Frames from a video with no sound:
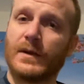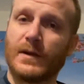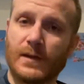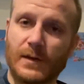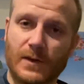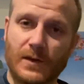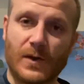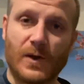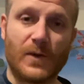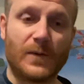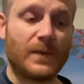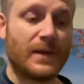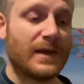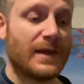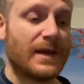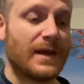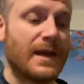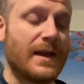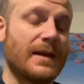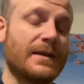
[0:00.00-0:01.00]
You know,
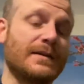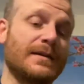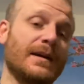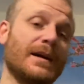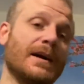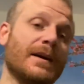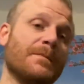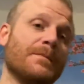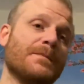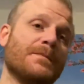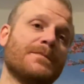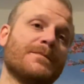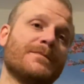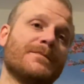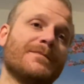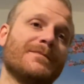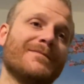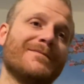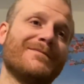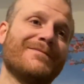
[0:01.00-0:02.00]
and
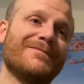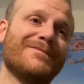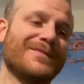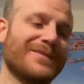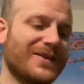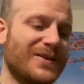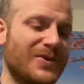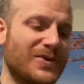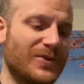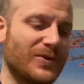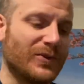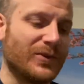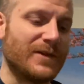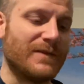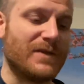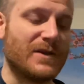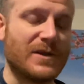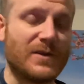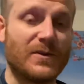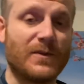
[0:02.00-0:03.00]
you'll
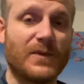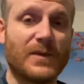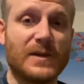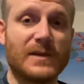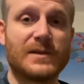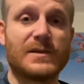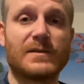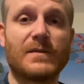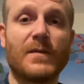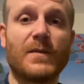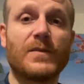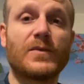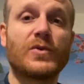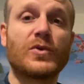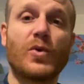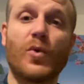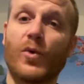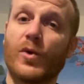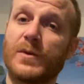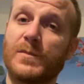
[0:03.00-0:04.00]
even hear this
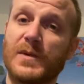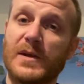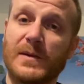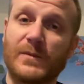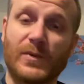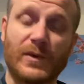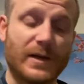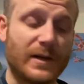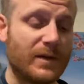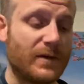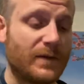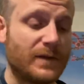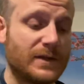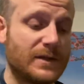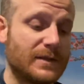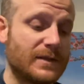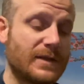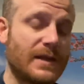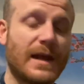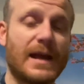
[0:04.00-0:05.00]
chord being played here. This
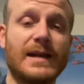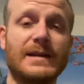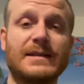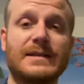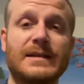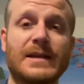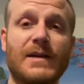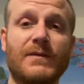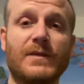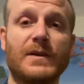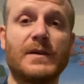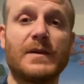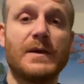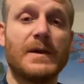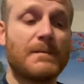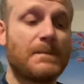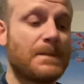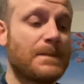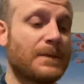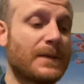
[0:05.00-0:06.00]
is an A7.
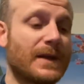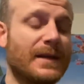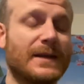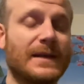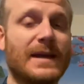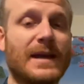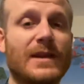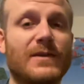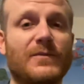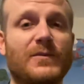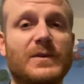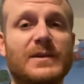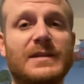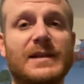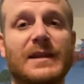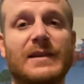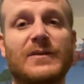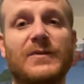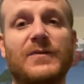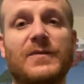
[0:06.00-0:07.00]
And again, if we
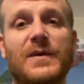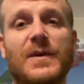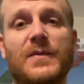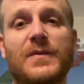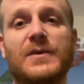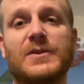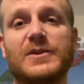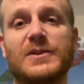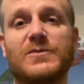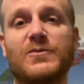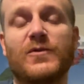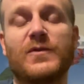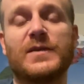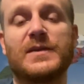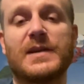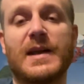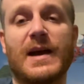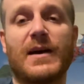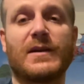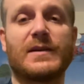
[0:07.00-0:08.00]
take the 5th and just move it
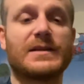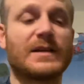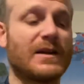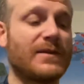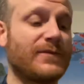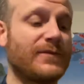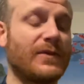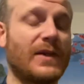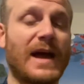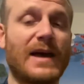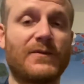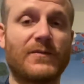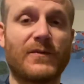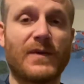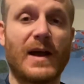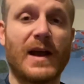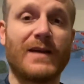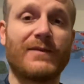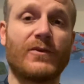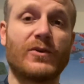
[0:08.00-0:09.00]
down, it's got a flat
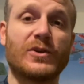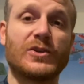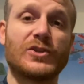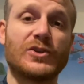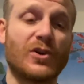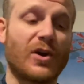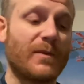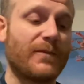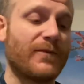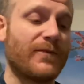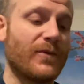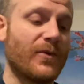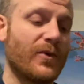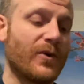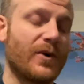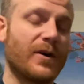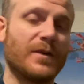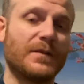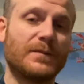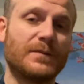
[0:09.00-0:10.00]
5 or a sharp 4.